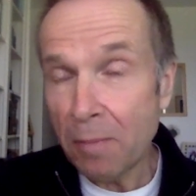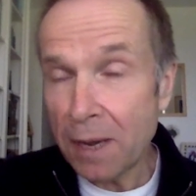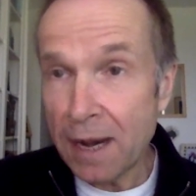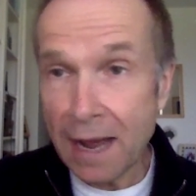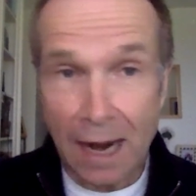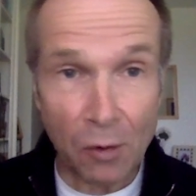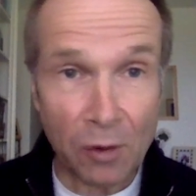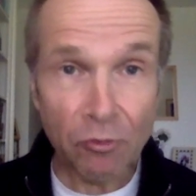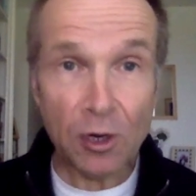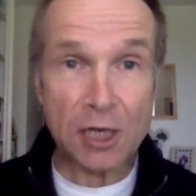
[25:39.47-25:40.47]
but now
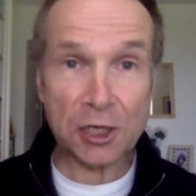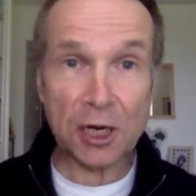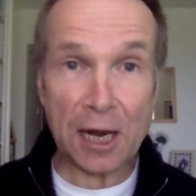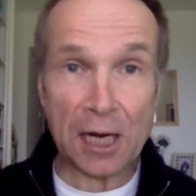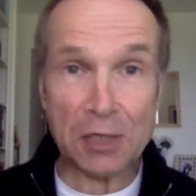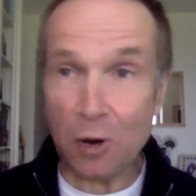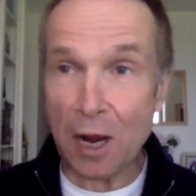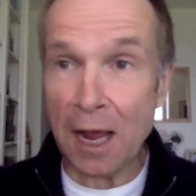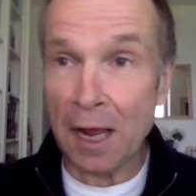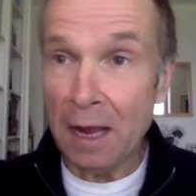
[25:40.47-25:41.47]
we've reached an age
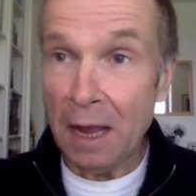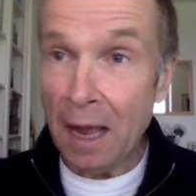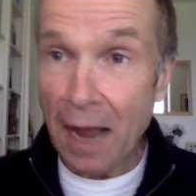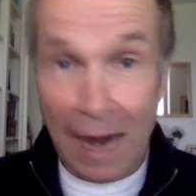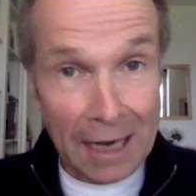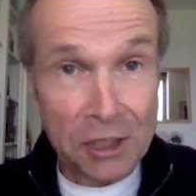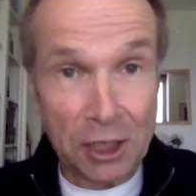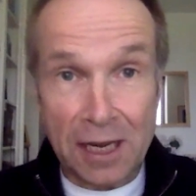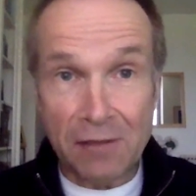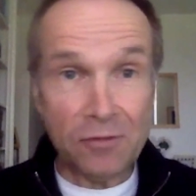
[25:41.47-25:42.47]
where
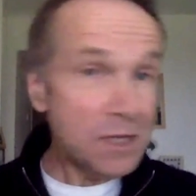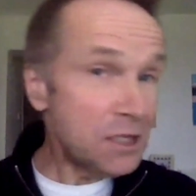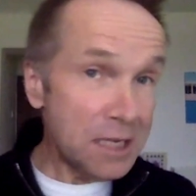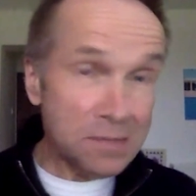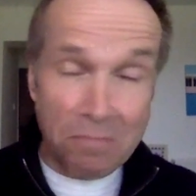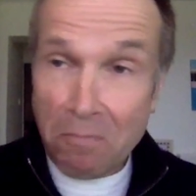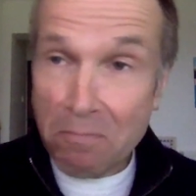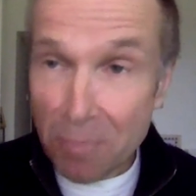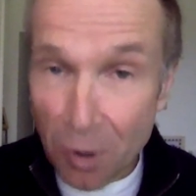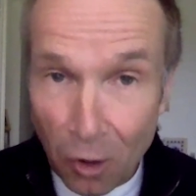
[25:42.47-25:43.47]
actually this is
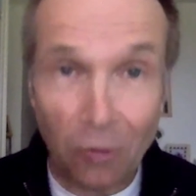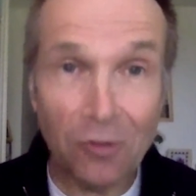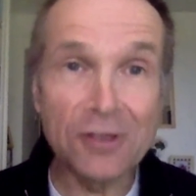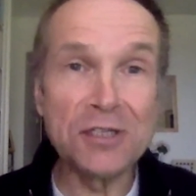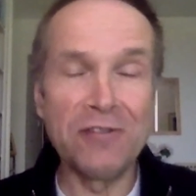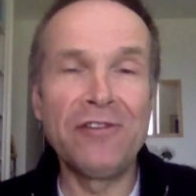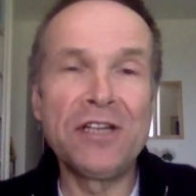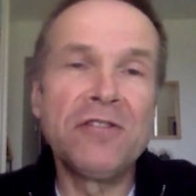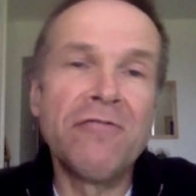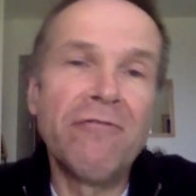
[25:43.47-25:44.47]
more than
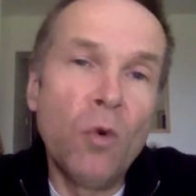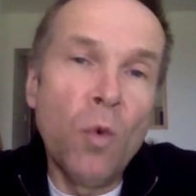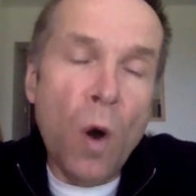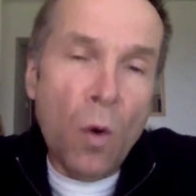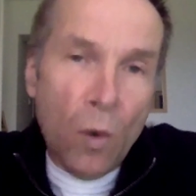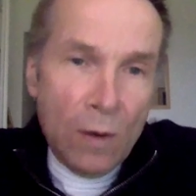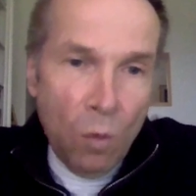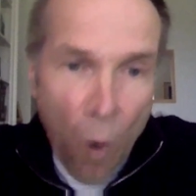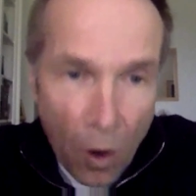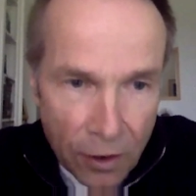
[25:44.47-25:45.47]
sufficient for what we
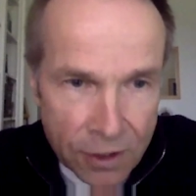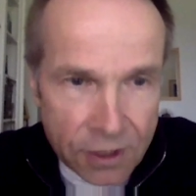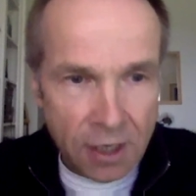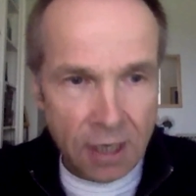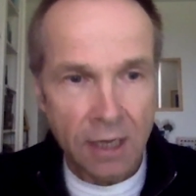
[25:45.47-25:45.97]
want.